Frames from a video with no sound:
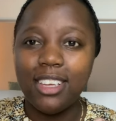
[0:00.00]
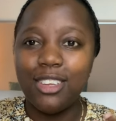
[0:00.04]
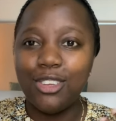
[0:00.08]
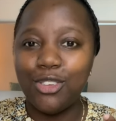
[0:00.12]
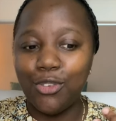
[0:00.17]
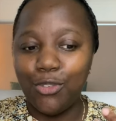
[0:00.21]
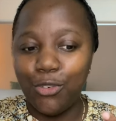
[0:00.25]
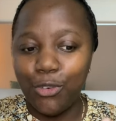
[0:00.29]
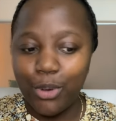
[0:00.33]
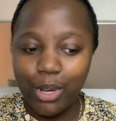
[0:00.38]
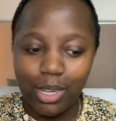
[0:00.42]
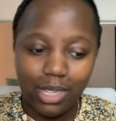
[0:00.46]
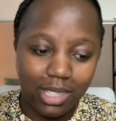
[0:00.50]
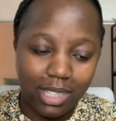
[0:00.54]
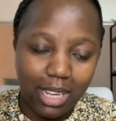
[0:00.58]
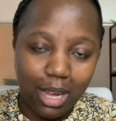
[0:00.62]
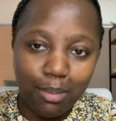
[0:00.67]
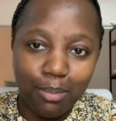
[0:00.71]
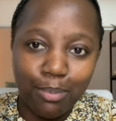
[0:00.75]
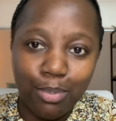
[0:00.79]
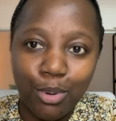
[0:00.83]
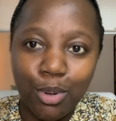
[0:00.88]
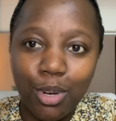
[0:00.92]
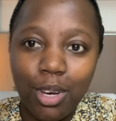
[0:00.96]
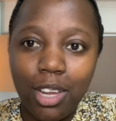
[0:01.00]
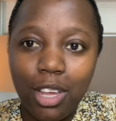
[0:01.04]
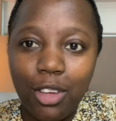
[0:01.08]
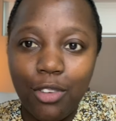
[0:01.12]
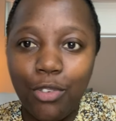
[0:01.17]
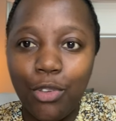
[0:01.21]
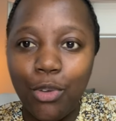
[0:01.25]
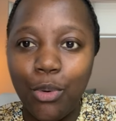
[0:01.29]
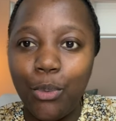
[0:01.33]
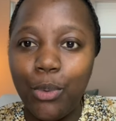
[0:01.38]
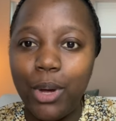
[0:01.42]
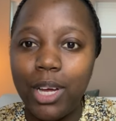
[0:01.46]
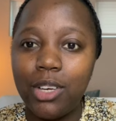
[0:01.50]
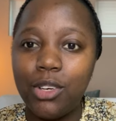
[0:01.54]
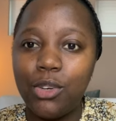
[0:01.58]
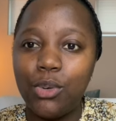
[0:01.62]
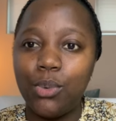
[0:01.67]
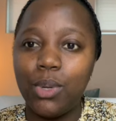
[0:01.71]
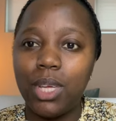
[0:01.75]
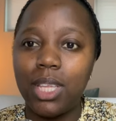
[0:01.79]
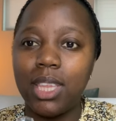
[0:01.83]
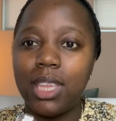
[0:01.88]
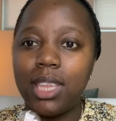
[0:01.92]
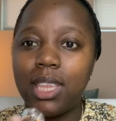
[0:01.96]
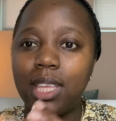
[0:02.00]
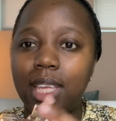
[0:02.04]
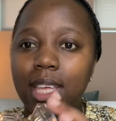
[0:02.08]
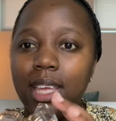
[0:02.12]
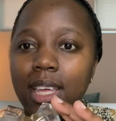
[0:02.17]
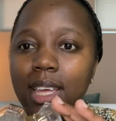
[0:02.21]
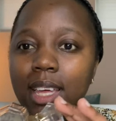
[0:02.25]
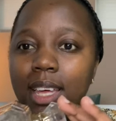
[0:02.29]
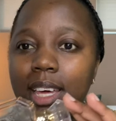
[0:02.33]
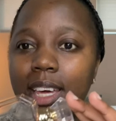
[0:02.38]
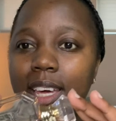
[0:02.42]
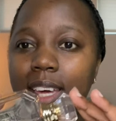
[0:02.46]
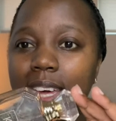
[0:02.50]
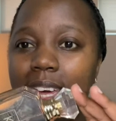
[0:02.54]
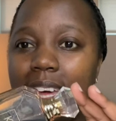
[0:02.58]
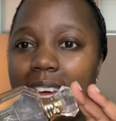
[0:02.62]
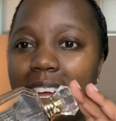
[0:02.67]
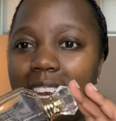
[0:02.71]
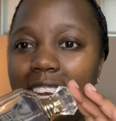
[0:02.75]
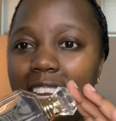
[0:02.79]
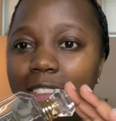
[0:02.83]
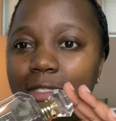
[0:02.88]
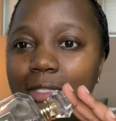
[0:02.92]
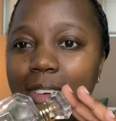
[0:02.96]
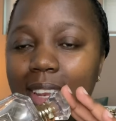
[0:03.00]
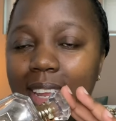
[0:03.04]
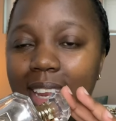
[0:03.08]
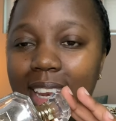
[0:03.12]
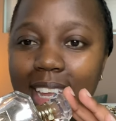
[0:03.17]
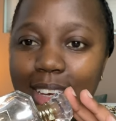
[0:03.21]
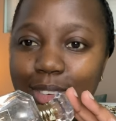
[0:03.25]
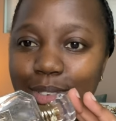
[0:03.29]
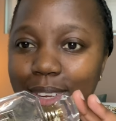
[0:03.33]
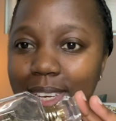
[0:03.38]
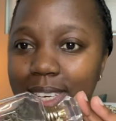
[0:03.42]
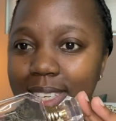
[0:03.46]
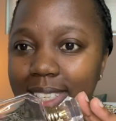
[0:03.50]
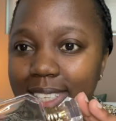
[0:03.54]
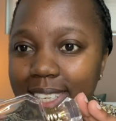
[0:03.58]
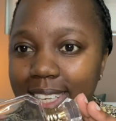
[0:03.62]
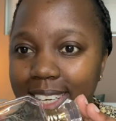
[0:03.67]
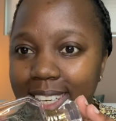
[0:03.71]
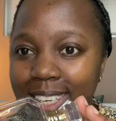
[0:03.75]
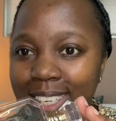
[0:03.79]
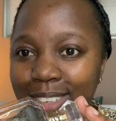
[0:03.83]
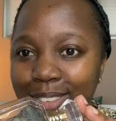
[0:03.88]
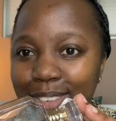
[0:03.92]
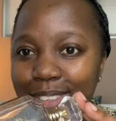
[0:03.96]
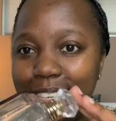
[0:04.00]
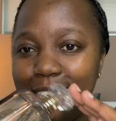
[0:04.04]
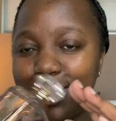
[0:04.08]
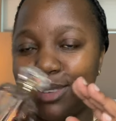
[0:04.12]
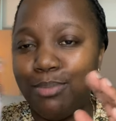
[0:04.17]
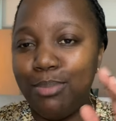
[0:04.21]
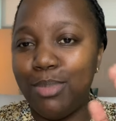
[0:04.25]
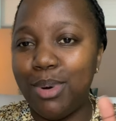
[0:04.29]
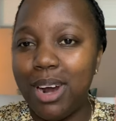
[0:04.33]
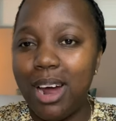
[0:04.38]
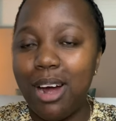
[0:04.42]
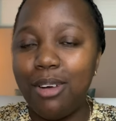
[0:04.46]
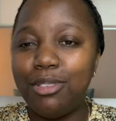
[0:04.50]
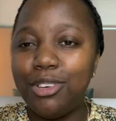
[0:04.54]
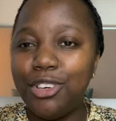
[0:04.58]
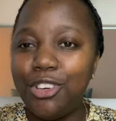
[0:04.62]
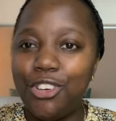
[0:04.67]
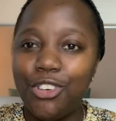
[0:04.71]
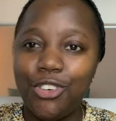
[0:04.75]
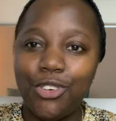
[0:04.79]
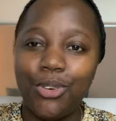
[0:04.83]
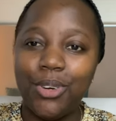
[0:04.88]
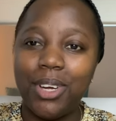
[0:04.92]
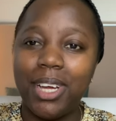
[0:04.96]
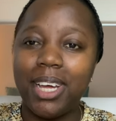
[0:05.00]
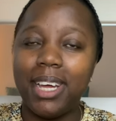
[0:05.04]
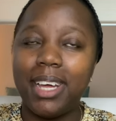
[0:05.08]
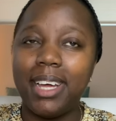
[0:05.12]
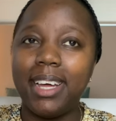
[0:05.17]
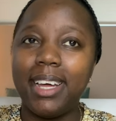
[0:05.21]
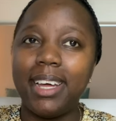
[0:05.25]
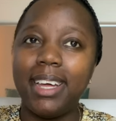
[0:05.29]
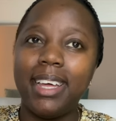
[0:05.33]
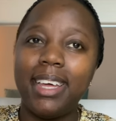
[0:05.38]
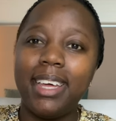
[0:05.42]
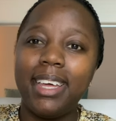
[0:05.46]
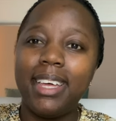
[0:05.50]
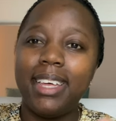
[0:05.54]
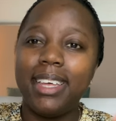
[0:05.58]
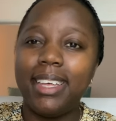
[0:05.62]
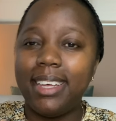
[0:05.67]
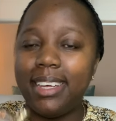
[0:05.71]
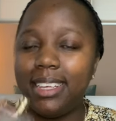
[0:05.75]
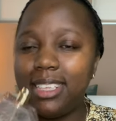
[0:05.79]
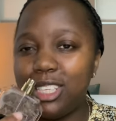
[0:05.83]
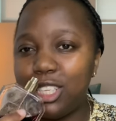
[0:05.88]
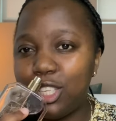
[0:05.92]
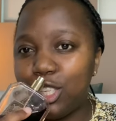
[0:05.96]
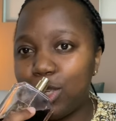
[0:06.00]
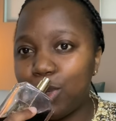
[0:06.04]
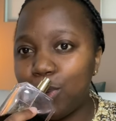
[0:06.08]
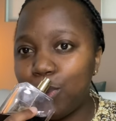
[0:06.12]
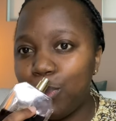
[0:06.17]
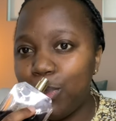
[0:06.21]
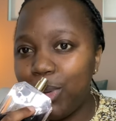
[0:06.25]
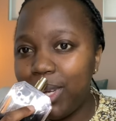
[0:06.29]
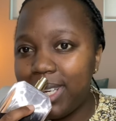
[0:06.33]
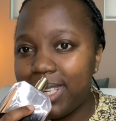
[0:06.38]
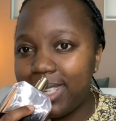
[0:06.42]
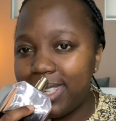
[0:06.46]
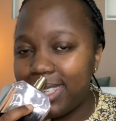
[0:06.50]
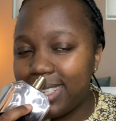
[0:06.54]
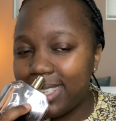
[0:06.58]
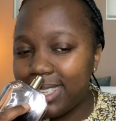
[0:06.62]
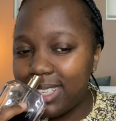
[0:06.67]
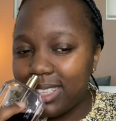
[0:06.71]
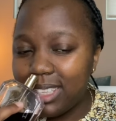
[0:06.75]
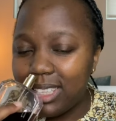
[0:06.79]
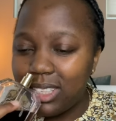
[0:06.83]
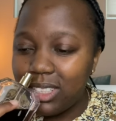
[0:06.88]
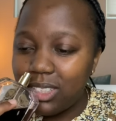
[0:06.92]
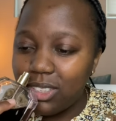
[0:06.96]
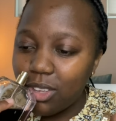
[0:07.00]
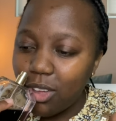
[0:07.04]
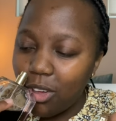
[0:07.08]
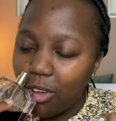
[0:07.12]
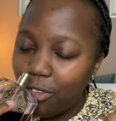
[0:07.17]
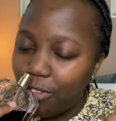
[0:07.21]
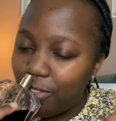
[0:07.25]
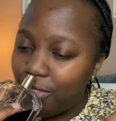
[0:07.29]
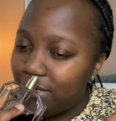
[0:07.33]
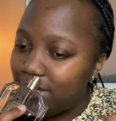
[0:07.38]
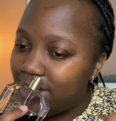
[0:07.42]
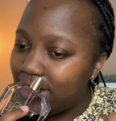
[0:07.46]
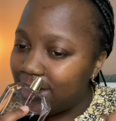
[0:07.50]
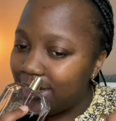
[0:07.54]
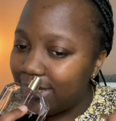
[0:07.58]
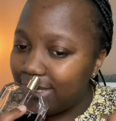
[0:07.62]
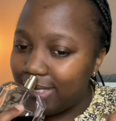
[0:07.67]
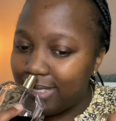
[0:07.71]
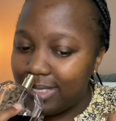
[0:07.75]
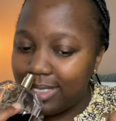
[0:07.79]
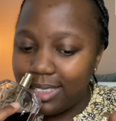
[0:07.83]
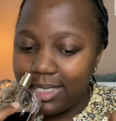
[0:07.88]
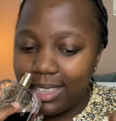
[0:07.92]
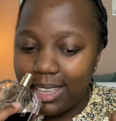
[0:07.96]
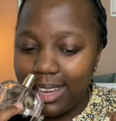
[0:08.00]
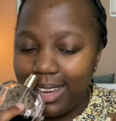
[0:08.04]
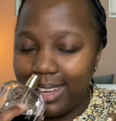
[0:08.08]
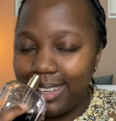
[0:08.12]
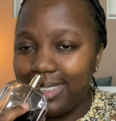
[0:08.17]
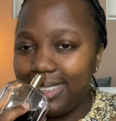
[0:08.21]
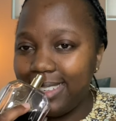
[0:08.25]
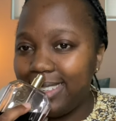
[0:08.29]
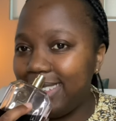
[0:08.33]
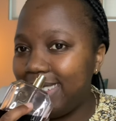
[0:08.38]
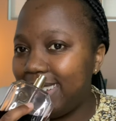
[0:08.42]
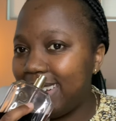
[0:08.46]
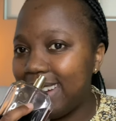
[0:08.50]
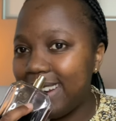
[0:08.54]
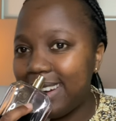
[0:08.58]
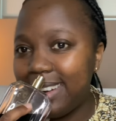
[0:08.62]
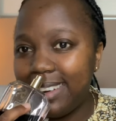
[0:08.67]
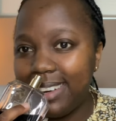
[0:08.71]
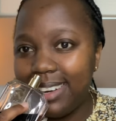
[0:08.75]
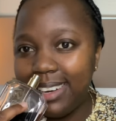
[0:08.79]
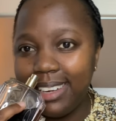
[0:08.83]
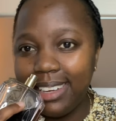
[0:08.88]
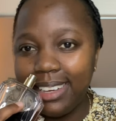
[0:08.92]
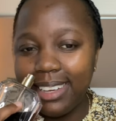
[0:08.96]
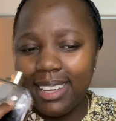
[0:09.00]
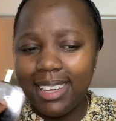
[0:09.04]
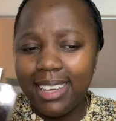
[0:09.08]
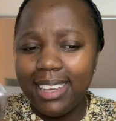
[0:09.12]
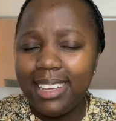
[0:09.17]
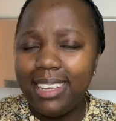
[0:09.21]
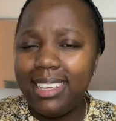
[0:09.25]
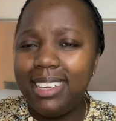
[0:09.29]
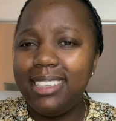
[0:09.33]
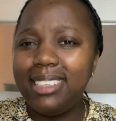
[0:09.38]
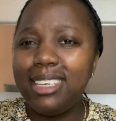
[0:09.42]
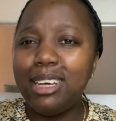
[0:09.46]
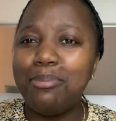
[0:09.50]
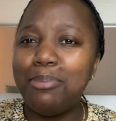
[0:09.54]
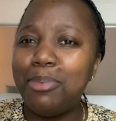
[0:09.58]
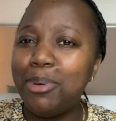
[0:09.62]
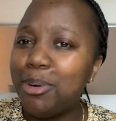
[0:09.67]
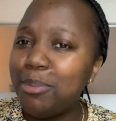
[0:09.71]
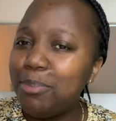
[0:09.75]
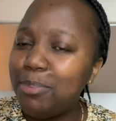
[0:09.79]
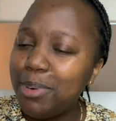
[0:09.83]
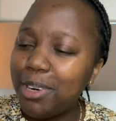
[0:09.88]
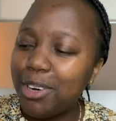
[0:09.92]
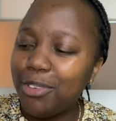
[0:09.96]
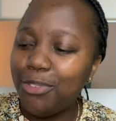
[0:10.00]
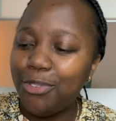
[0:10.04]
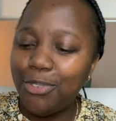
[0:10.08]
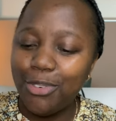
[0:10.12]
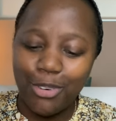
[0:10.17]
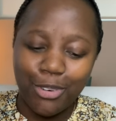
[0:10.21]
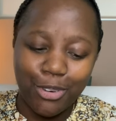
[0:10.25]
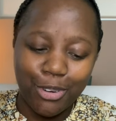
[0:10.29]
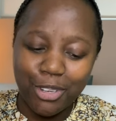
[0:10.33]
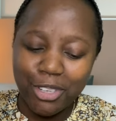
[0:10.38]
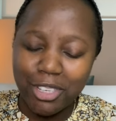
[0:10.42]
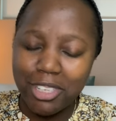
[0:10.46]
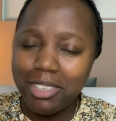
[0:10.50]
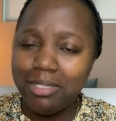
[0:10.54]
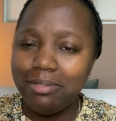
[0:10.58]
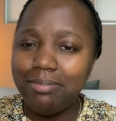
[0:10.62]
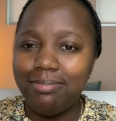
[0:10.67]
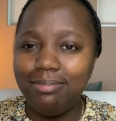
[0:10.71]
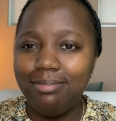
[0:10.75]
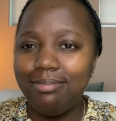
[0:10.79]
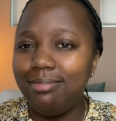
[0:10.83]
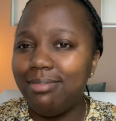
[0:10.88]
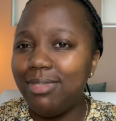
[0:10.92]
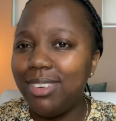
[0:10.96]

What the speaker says: So for example, if you went with Kayali Vanilla 28, which is brown sugar, it's sweet, it's soft, it's endearing, it's appropriate for all